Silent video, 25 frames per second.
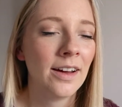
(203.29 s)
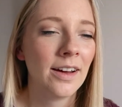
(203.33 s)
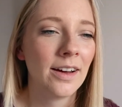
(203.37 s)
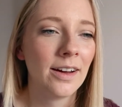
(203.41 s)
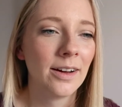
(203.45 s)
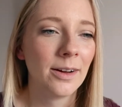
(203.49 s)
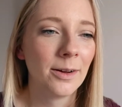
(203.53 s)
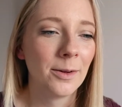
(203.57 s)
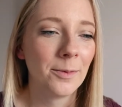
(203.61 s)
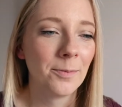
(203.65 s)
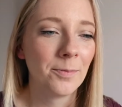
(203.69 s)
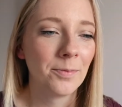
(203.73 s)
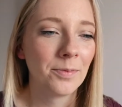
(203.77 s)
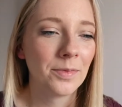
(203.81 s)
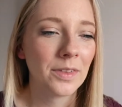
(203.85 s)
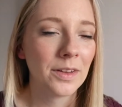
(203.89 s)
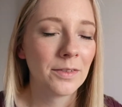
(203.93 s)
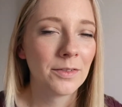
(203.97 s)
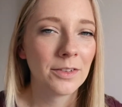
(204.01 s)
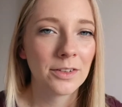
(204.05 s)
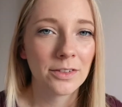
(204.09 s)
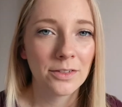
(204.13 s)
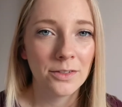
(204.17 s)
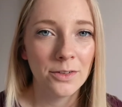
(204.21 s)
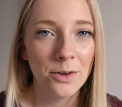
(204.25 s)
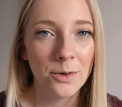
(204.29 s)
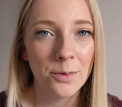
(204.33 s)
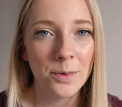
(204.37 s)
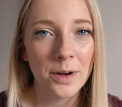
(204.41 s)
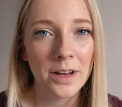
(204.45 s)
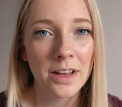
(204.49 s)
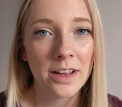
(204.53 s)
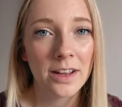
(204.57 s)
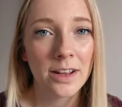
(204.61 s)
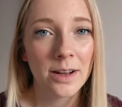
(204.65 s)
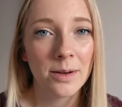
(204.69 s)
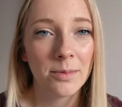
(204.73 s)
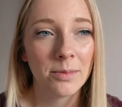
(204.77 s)
If it's not
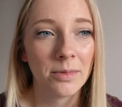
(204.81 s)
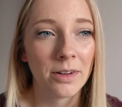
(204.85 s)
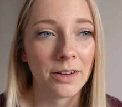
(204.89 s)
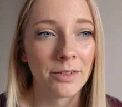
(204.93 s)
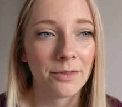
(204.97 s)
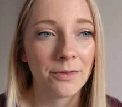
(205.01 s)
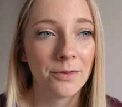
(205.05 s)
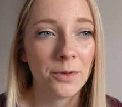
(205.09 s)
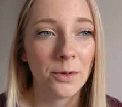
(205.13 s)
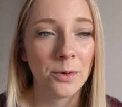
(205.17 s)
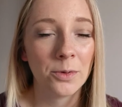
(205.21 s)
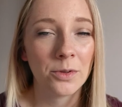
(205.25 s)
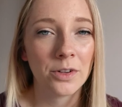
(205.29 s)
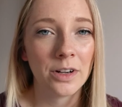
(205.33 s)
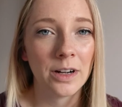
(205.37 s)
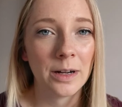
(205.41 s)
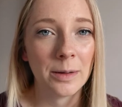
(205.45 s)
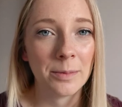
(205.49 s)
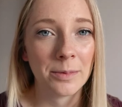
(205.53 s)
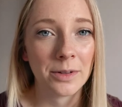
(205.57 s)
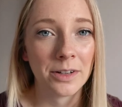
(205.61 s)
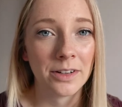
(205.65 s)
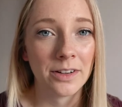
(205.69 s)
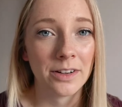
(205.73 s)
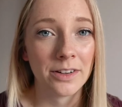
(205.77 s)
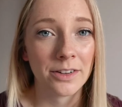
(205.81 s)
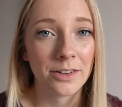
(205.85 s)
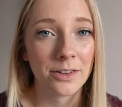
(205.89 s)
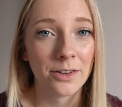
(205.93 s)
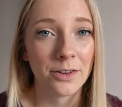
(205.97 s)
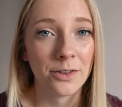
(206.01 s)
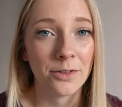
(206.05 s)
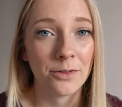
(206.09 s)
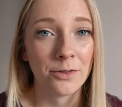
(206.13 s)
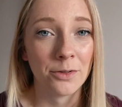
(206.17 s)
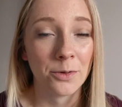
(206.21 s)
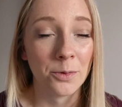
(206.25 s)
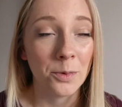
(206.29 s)
waking up like 4 times a night to
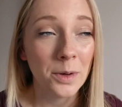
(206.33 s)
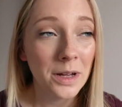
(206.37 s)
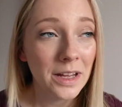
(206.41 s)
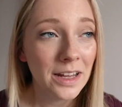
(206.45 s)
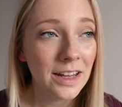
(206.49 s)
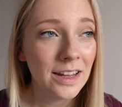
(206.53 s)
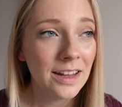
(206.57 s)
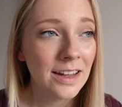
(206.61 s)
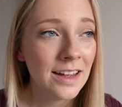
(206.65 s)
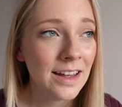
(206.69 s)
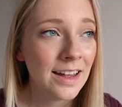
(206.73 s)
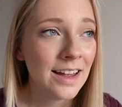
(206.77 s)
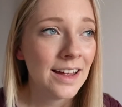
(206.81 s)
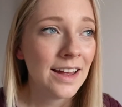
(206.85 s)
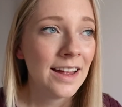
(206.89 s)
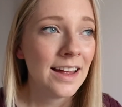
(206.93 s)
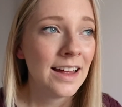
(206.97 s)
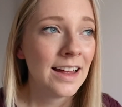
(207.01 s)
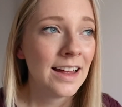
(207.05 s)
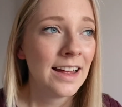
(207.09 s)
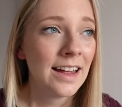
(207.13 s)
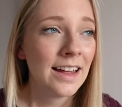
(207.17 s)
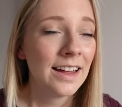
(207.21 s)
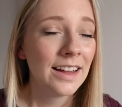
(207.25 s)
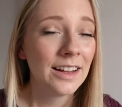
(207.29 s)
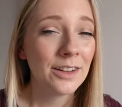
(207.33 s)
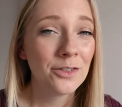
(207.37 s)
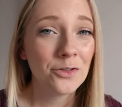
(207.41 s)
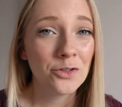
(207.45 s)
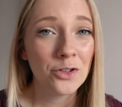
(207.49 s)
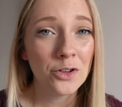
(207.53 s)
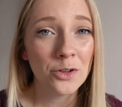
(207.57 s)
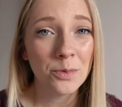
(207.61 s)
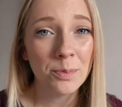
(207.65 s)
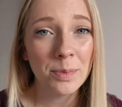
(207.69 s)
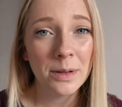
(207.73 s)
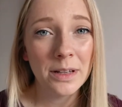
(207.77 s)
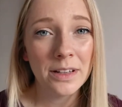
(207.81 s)
go for a wee, it's
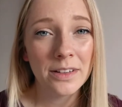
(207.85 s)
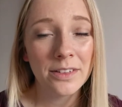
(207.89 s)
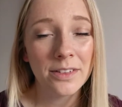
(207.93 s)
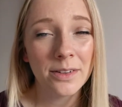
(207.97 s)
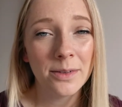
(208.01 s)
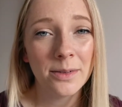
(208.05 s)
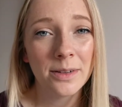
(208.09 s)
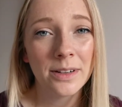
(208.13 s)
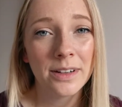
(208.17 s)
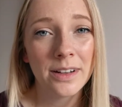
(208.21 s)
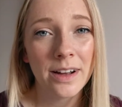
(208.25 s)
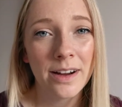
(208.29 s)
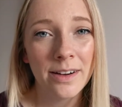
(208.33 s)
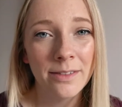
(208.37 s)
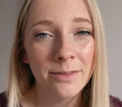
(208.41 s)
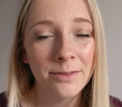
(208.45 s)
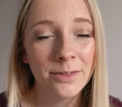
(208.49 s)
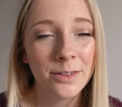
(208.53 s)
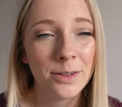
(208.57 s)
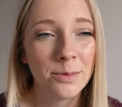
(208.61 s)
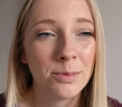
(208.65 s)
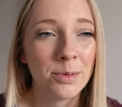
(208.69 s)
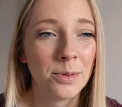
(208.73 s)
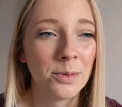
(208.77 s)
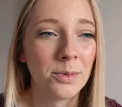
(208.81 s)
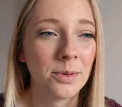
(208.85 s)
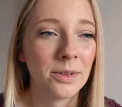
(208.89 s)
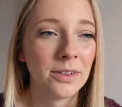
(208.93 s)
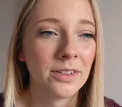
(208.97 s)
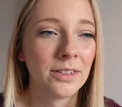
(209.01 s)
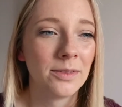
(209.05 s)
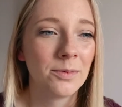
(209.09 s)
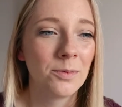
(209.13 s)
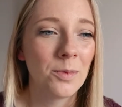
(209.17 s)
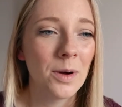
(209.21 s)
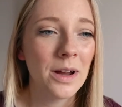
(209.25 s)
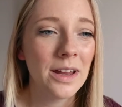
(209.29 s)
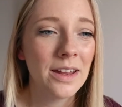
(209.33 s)
just being so uncomfortable
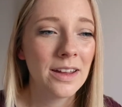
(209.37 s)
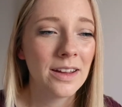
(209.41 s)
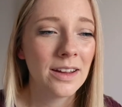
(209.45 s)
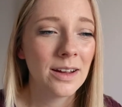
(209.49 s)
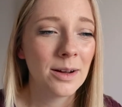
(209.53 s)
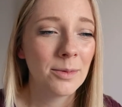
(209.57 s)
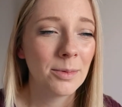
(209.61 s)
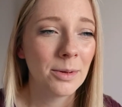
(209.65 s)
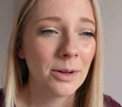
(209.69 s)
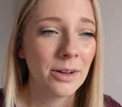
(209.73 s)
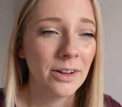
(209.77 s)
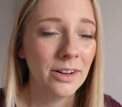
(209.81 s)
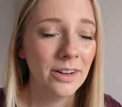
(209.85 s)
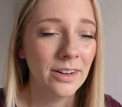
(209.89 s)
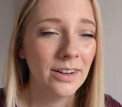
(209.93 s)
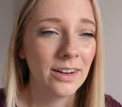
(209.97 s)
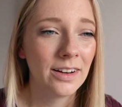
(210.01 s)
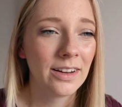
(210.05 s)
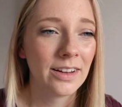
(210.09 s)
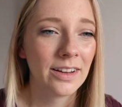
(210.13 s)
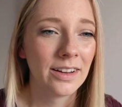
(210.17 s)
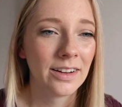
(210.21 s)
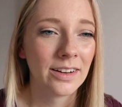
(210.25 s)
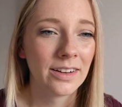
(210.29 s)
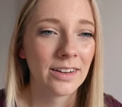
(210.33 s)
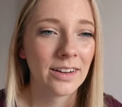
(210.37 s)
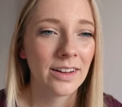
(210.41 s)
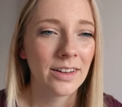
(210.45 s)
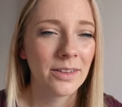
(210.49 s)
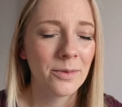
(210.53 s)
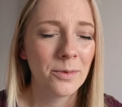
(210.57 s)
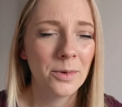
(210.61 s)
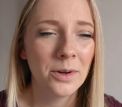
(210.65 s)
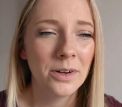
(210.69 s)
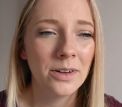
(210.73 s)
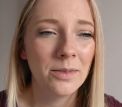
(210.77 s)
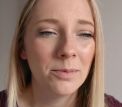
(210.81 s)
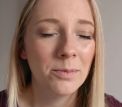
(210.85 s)
and waking up early. And
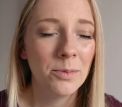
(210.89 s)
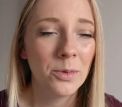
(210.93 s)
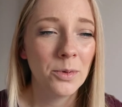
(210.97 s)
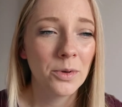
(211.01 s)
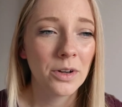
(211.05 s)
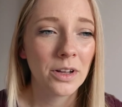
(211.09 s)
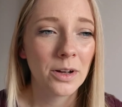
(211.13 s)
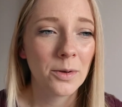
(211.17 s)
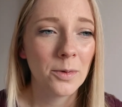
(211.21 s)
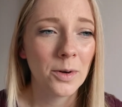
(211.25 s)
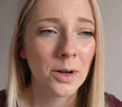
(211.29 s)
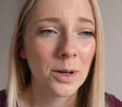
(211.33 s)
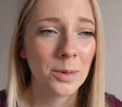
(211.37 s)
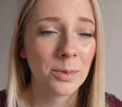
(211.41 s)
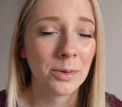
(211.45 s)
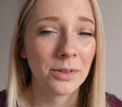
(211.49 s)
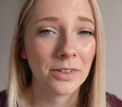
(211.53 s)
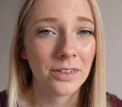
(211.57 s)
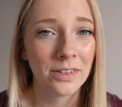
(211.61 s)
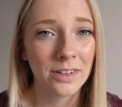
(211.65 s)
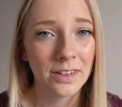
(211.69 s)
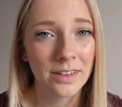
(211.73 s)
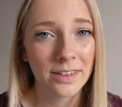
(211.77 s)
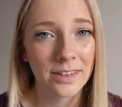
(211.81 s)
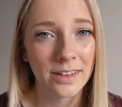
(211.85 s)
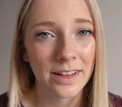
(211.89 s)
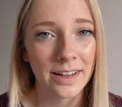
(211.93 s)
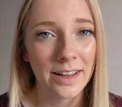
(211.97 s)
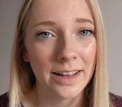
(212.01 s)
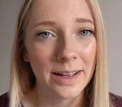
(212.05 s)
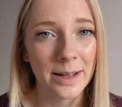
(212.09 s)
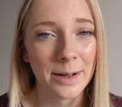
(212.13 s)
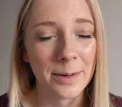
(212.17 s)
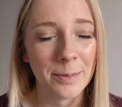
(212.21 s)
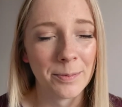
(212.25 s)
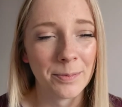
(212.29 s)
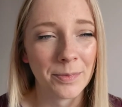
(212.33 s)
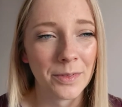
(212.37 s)
one morning I woke up at 6
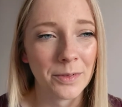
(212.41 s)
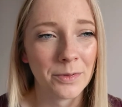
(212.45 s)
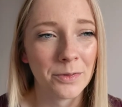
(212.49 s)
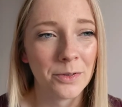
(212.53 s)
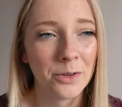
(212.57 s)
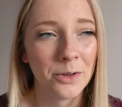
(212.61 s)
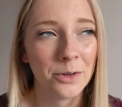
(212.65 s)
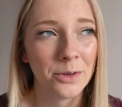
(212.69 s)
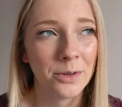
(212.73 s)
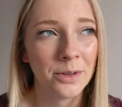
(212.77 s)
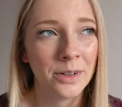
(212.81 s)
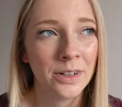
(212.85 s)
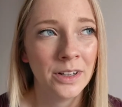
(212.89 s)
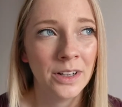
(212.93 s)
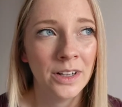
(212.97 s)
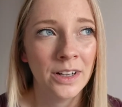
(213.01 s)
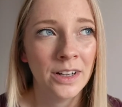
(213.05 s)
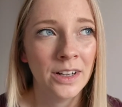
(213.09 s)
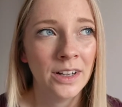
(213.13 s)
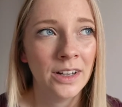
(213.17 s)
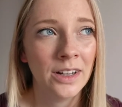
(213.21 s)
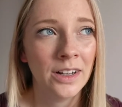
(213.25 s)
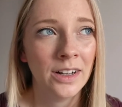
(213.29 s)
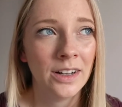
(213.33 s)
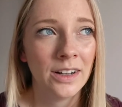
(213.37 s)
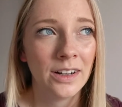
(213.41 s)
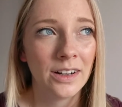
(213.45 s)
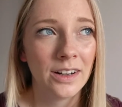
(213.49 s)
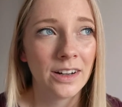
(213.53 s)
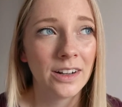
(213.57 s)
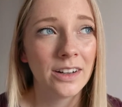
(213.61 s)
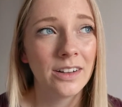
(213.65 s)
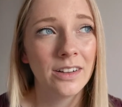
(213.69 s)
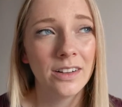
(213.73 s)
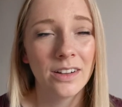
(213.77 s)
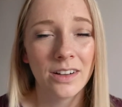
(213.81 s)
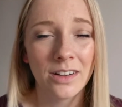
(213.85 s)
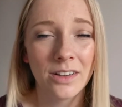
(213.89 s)
AM and thought
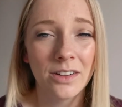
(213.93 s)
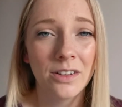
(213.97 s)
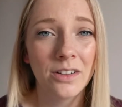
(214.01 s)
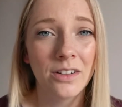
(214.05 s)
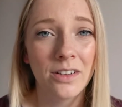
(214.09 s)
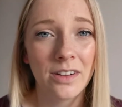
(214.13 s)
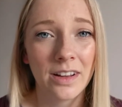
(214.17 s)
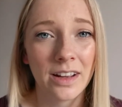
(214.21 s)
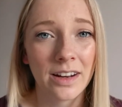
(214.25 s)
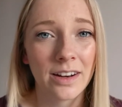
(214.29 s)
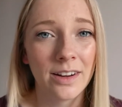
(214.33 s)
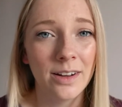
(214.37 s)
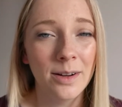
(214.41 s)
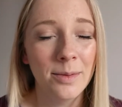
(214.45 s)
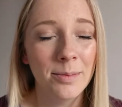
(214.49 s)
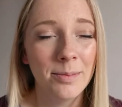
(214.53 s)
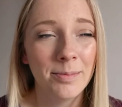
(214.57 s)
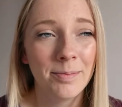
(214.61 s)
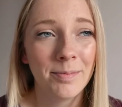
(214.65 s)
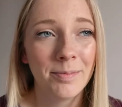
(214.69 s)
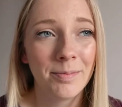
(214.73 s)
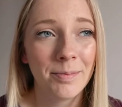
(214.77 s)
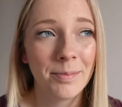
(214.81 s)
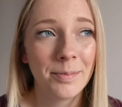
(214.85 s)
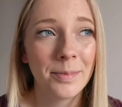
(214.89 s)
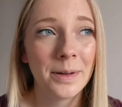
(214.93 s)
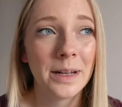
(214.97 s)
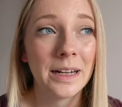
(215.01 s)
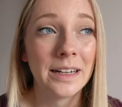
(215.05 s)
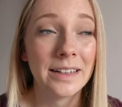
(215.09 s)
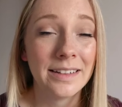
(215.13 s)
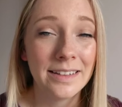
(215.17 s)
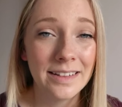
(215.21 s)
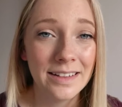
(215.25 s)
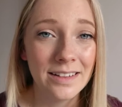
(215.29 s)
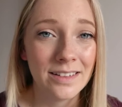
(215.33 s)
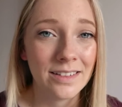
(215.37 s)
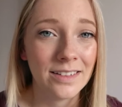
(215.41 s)
I could get up. I
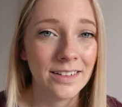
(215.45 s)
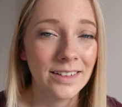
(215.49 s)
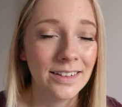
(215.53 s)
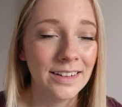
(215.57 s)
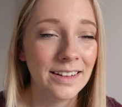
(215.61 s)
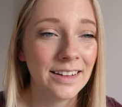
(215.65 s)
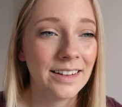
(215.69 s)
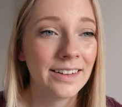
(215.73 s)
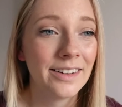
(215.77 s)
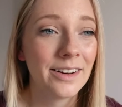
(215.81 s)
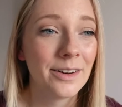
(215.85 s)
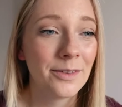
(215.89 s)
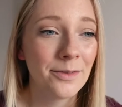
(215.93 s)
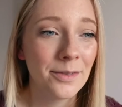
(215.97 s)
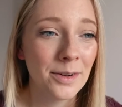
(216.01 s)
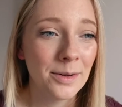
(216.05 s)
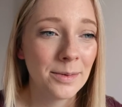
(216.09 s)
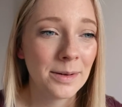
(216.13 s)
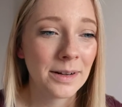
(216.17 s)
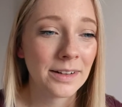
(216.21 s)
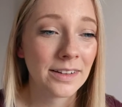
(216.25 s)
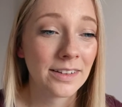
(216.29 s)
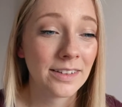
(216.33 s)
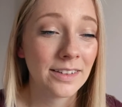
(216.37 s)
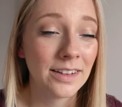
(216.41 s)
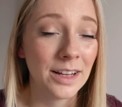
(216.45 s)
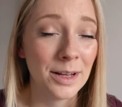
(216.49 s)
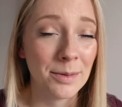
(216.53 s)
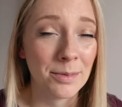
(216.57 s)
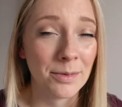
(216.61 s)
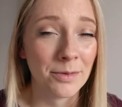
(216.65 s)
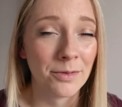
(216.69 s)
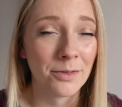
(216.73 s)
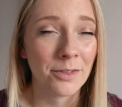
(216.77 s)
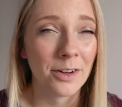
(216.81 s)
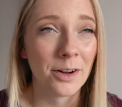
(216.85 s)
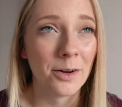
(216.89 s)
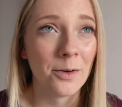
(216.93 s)
didn't, and then I fell back to sleep
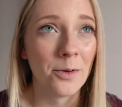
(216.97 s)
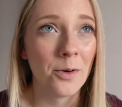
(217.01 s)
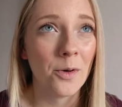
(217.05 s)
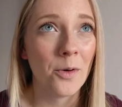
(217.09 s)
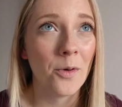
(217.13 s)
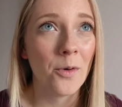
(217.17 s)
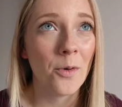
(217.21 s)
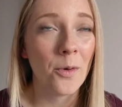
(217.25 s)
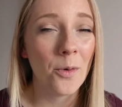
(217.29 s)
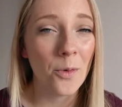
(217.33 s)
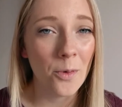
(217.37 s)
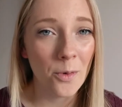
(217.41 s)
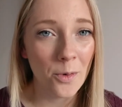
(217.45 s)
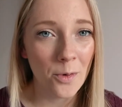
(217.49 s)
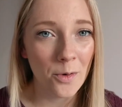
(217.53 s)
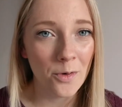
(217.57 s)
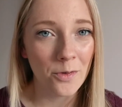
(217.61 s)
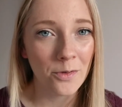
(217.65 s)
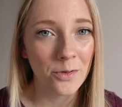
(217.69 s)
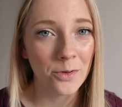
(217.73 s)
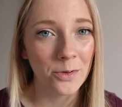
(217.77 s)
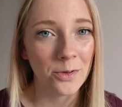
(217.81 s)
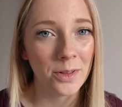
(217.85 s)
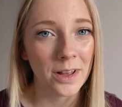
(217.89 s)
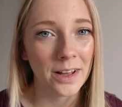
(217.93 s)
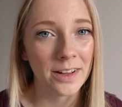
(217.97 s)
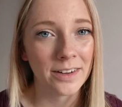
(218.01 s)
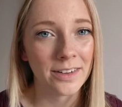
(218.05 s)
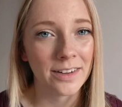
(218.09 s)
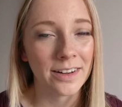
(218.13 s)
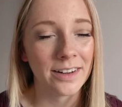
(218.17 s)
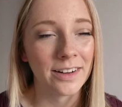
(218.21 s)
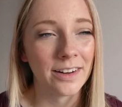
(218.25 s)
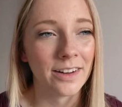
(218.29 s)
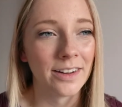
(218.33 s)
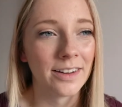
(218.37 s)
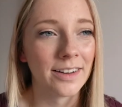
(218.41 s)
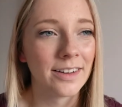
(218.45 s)
and felt awful that
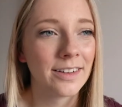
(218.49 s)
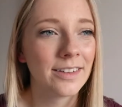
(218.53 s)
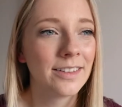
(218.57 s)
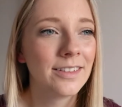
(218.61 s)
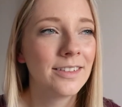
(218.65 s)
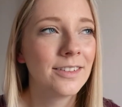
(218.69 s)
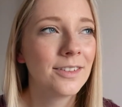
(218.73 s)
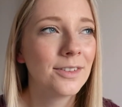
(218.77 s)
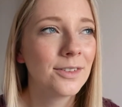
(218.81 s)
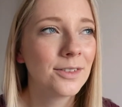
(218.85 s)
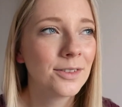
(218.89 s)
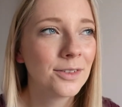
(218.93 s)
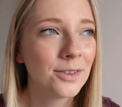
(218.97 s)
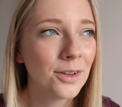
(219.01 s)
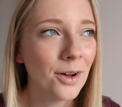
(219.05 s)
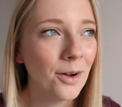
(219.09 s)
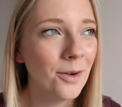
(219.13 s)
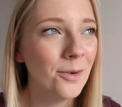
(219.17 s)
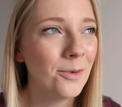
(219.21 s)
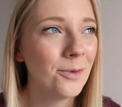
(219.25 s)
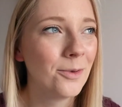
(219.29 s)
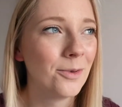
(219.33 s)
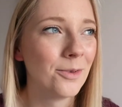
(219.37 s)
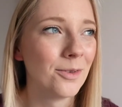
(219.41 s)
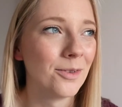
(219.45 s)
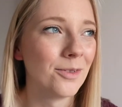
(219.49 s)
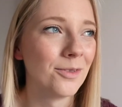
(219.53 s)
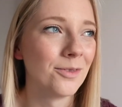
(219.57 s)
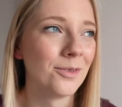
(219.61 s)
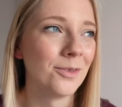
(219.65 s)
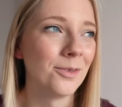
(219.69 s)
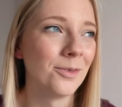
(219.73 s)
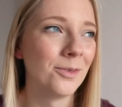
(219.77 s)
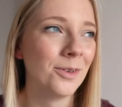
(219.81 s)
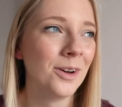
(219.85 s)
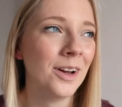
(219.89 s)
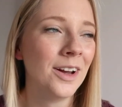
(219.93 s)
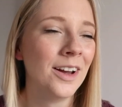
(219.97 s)
day, and so
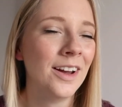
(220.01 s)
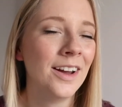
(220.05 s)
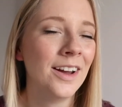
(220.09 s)
awful.